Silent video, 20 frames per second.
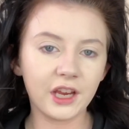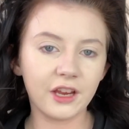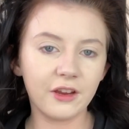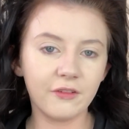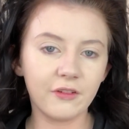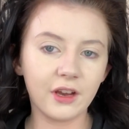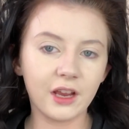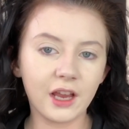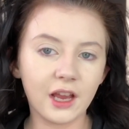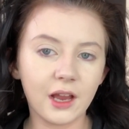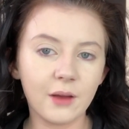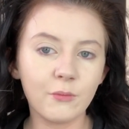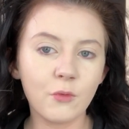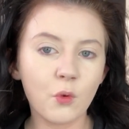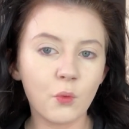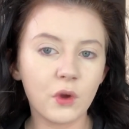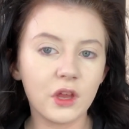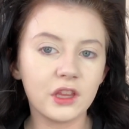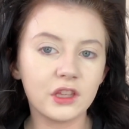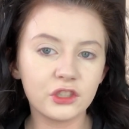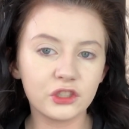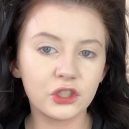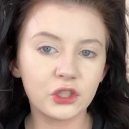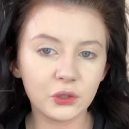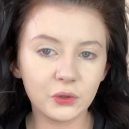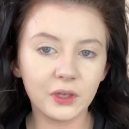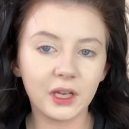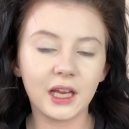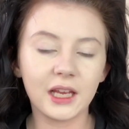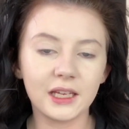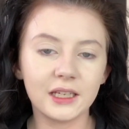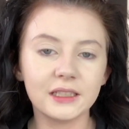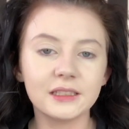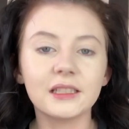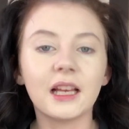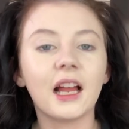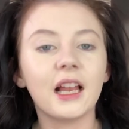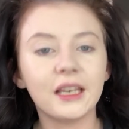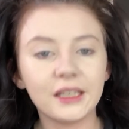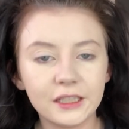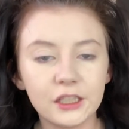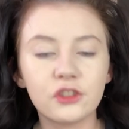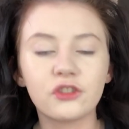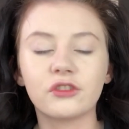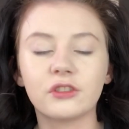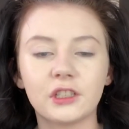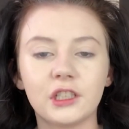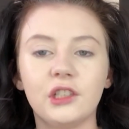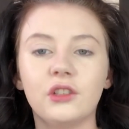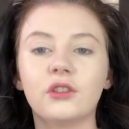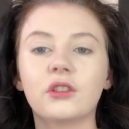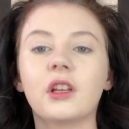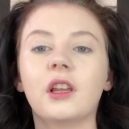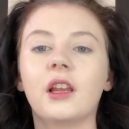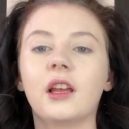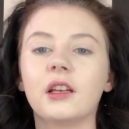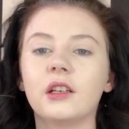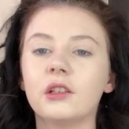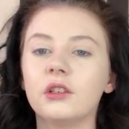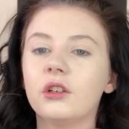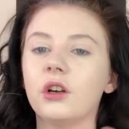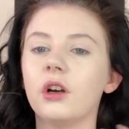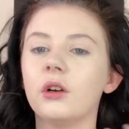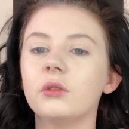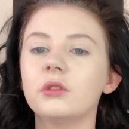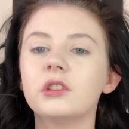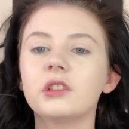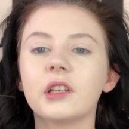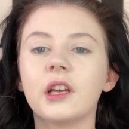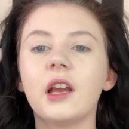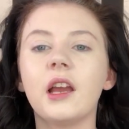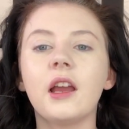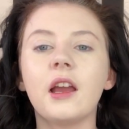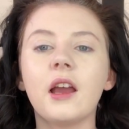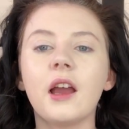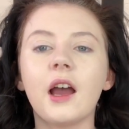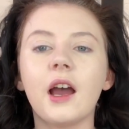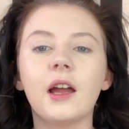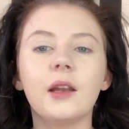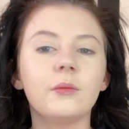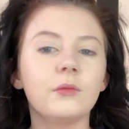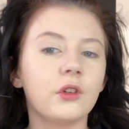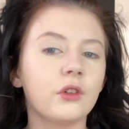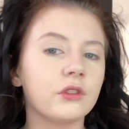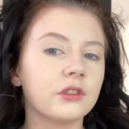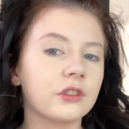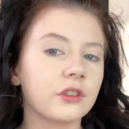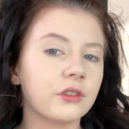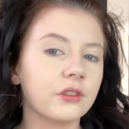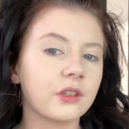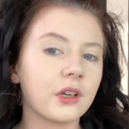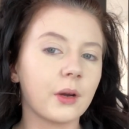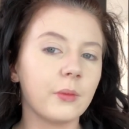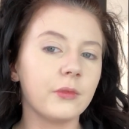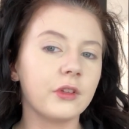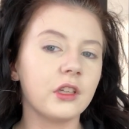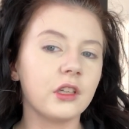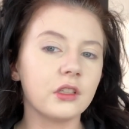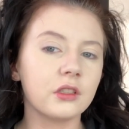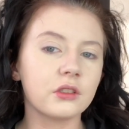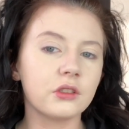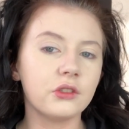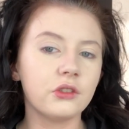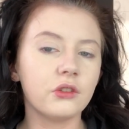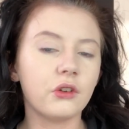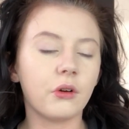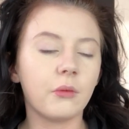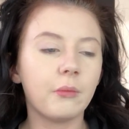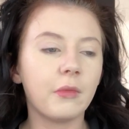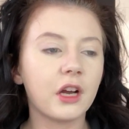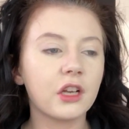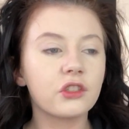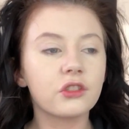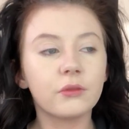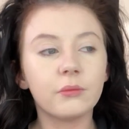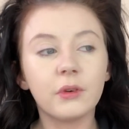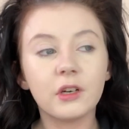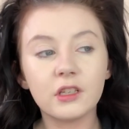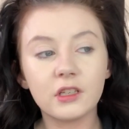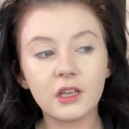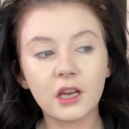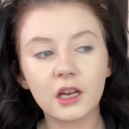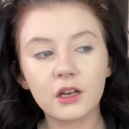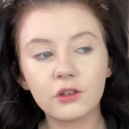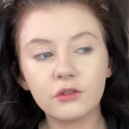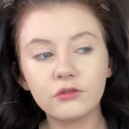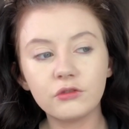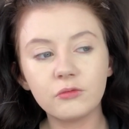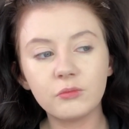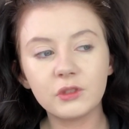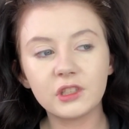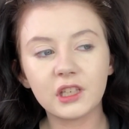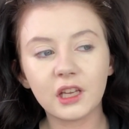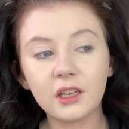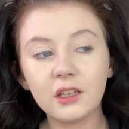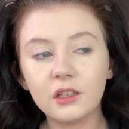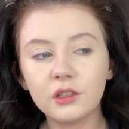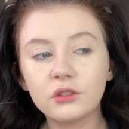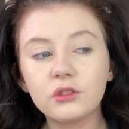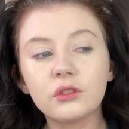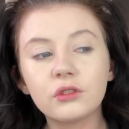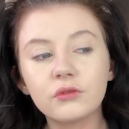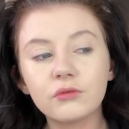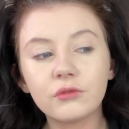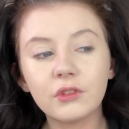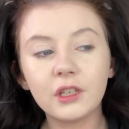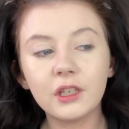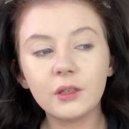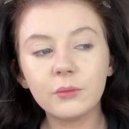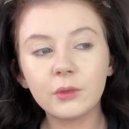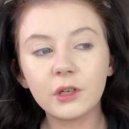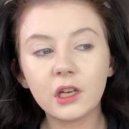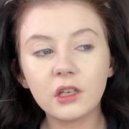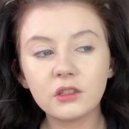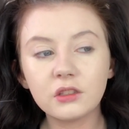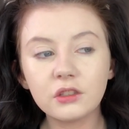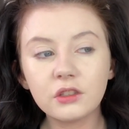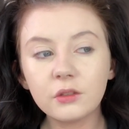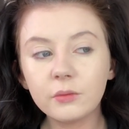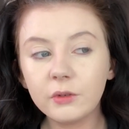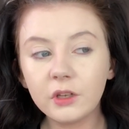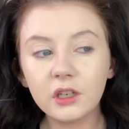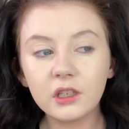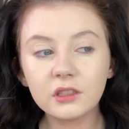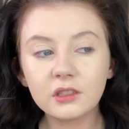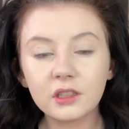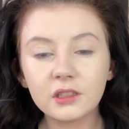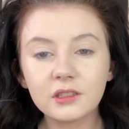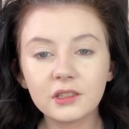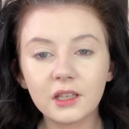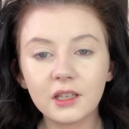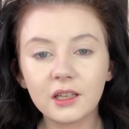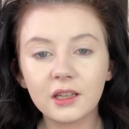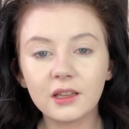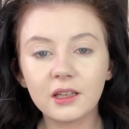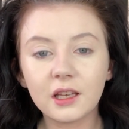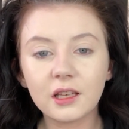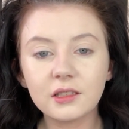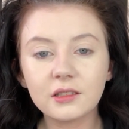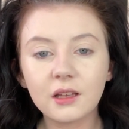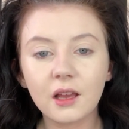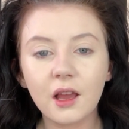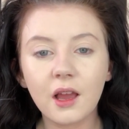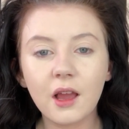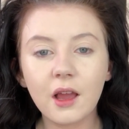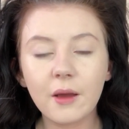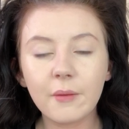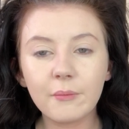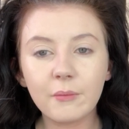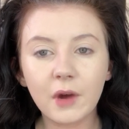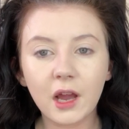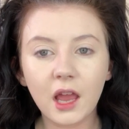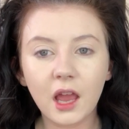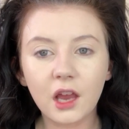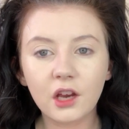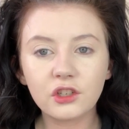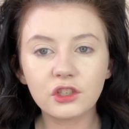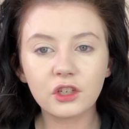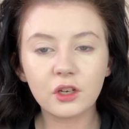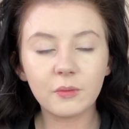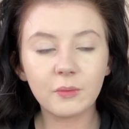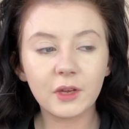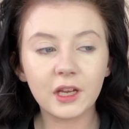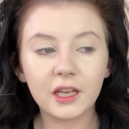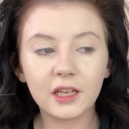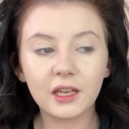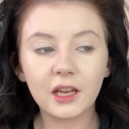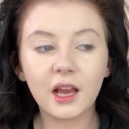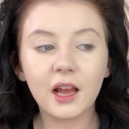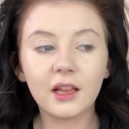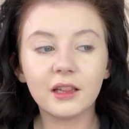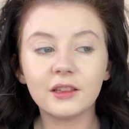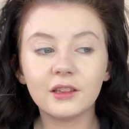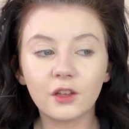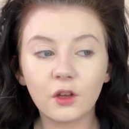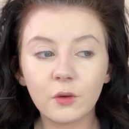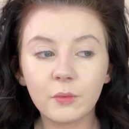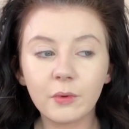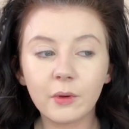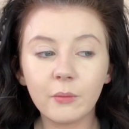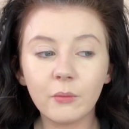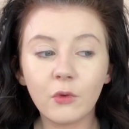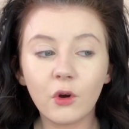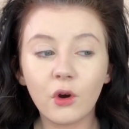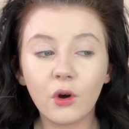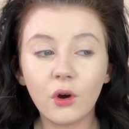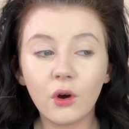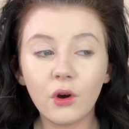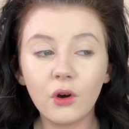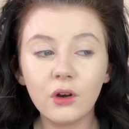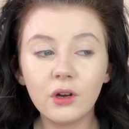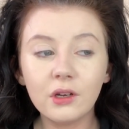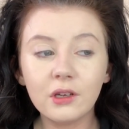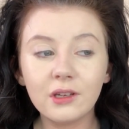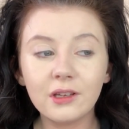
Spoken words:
here I am with 2 layers. I literally look like a ghost. And I'm noticing on camera that it's not matching my neck 100%. It doesn't really in person. To be honest, I'd say that this might actually be a little bit more.